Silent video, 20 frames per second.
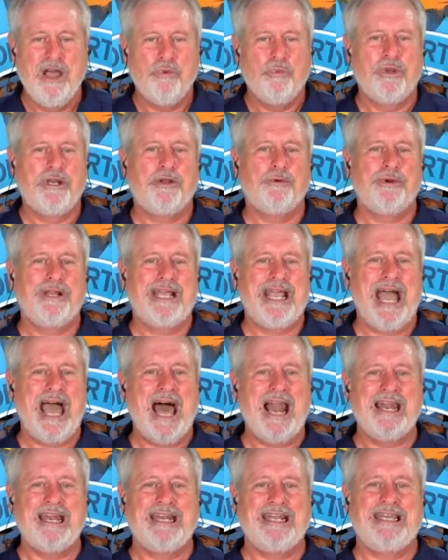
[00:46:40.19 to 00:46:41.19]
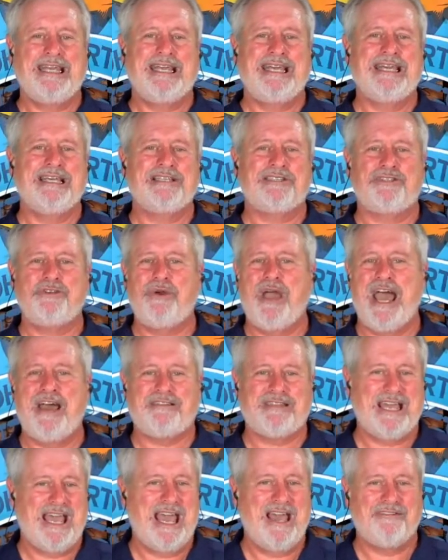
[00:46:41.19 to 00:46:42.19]
when the reality is you
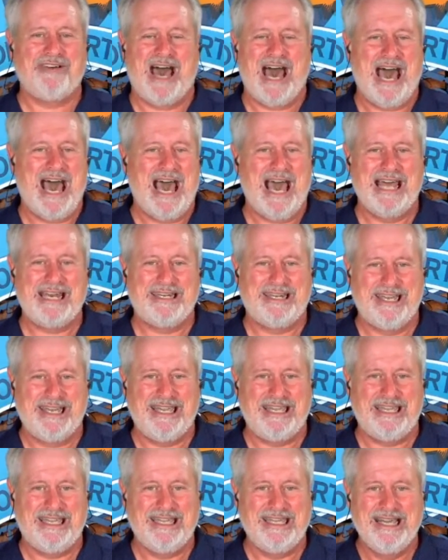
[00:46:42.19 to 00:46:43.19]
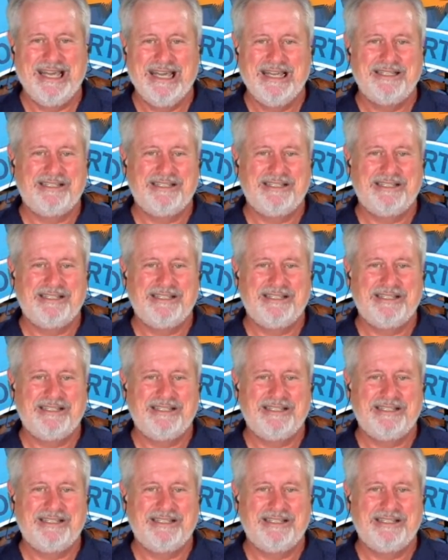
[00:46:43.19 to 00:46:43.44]
have to have an ID